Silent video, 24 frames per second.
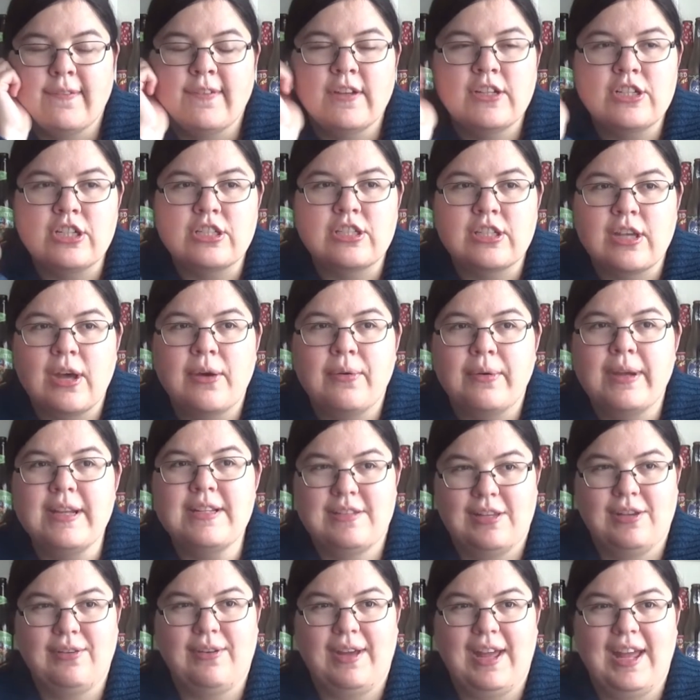you just go
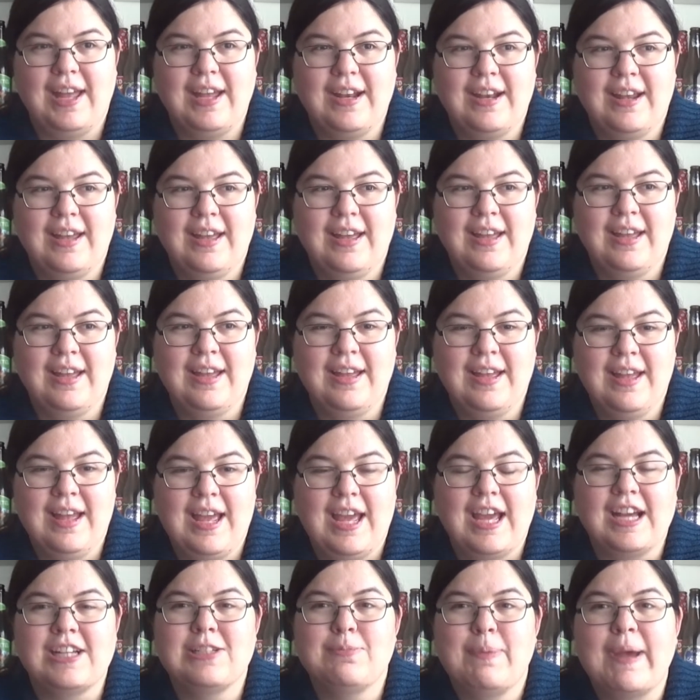into it
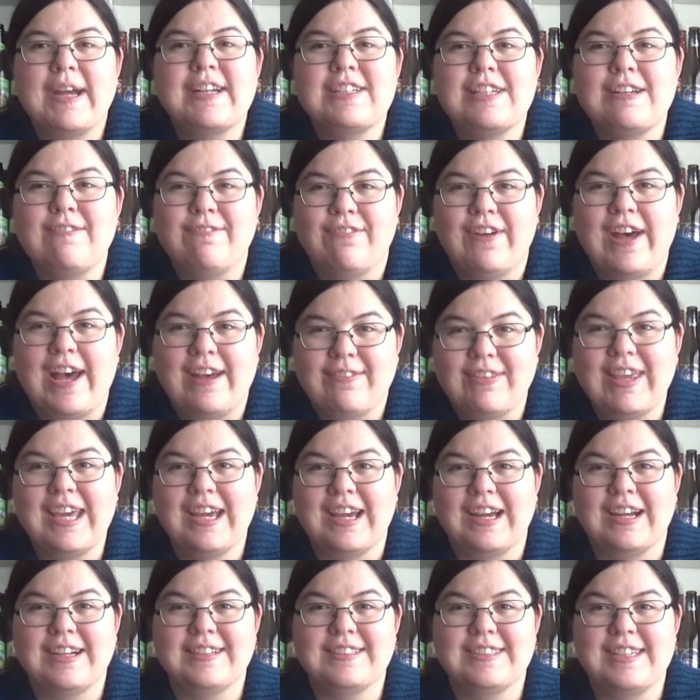expecting 5
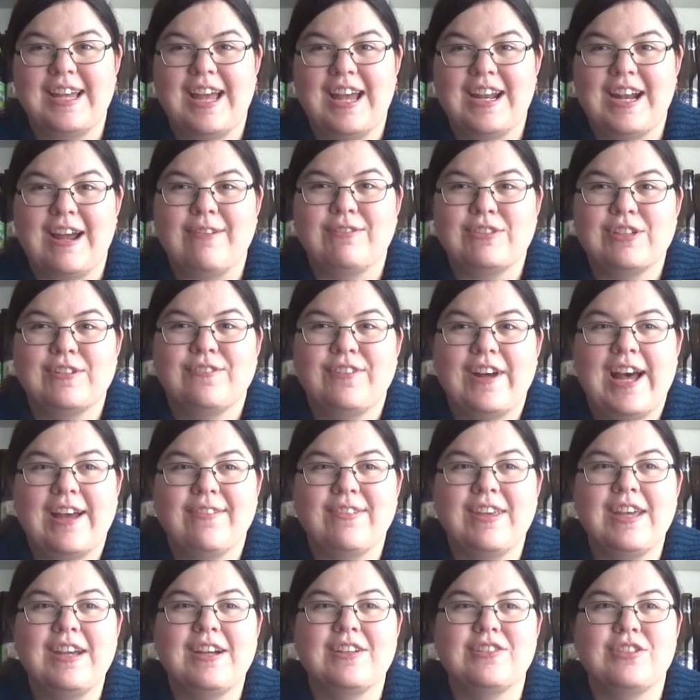years, and after
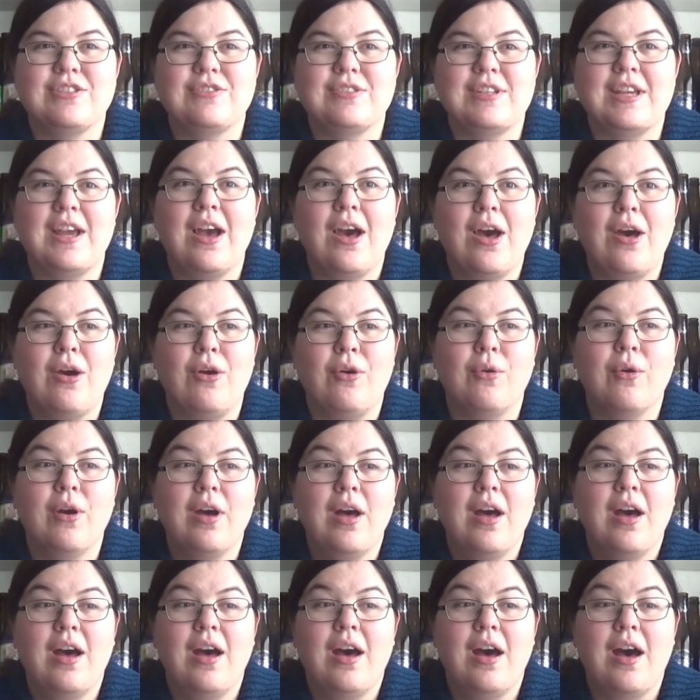5 years you see, oh,
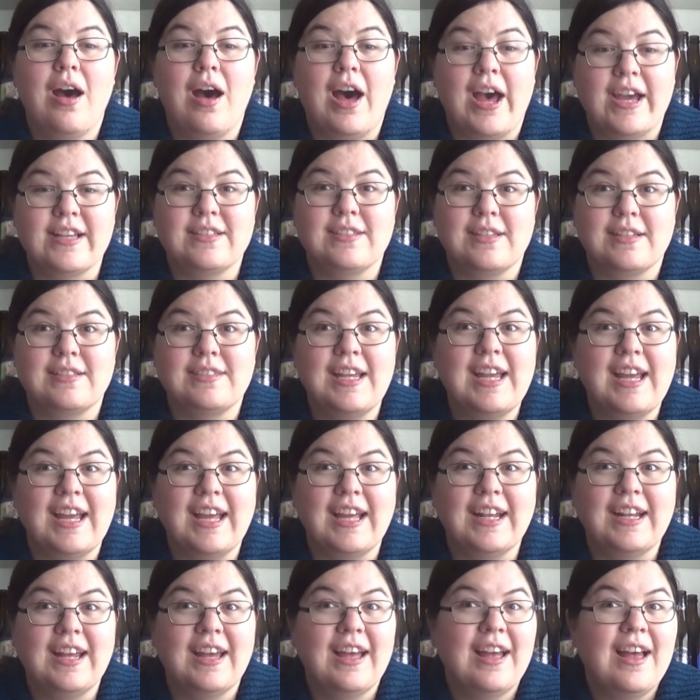I
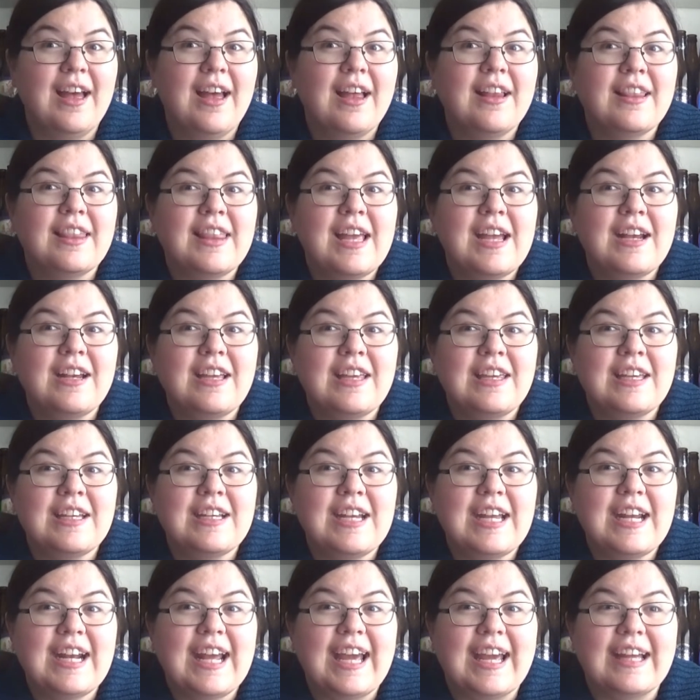succeed, then you
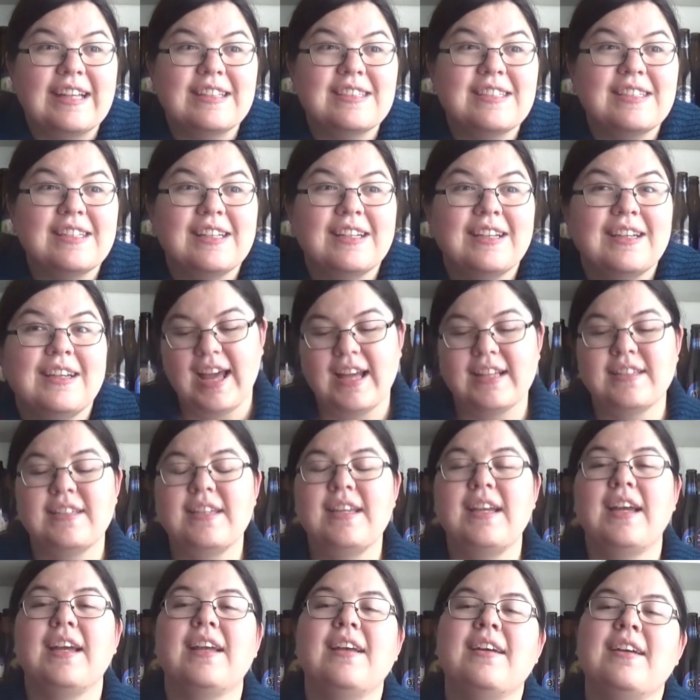did it. And
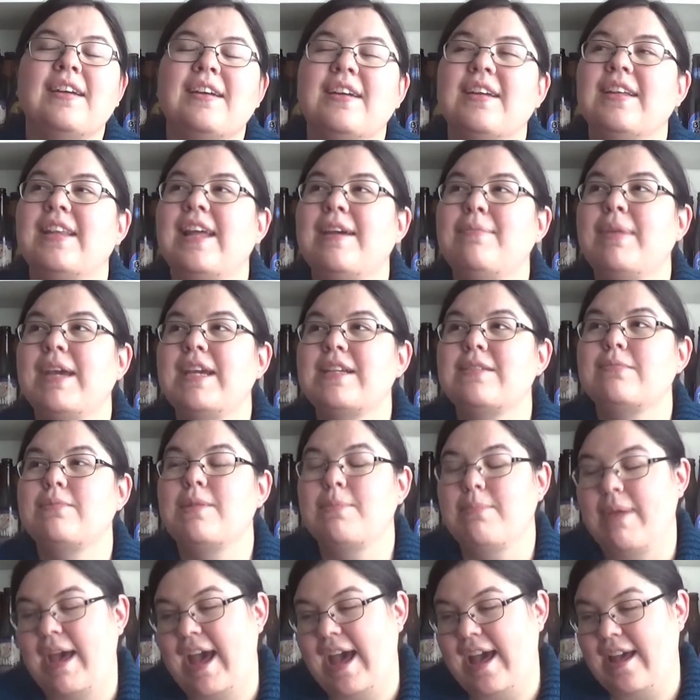see, that makes me
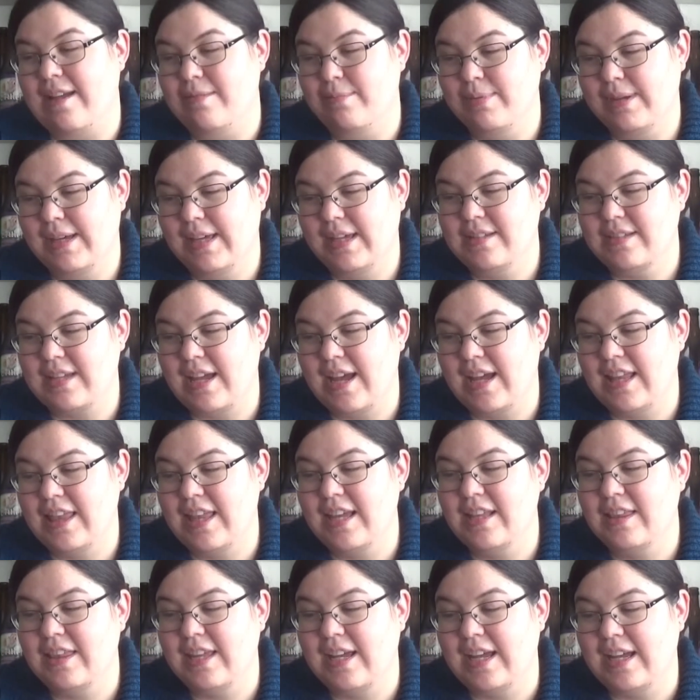mad because I
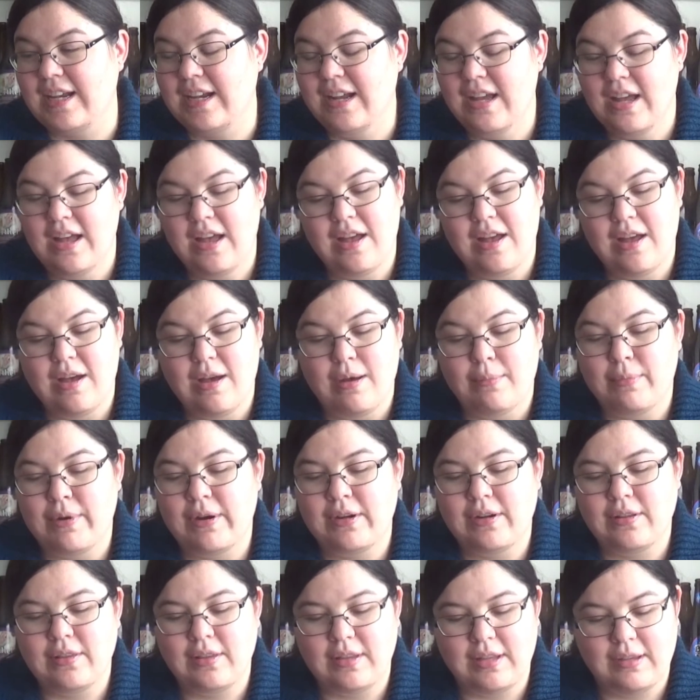think that
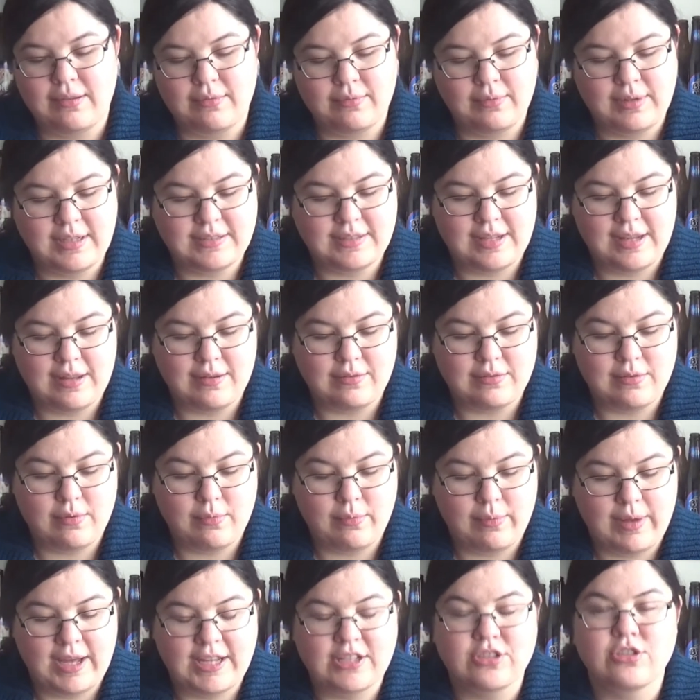part of the reason
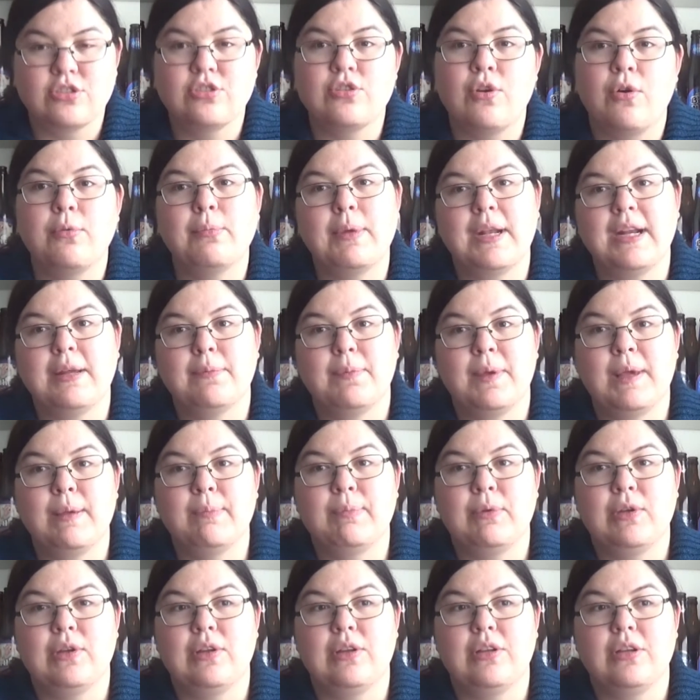why so many
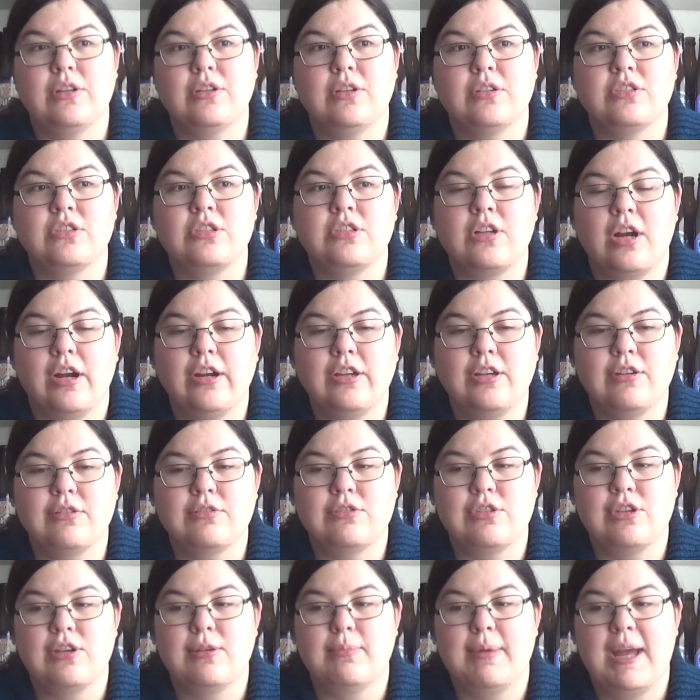people start
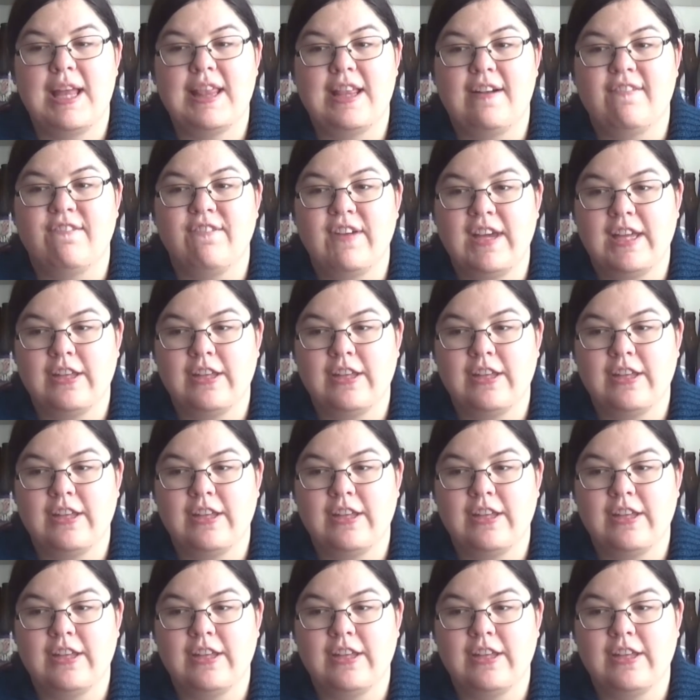YouTube and then fail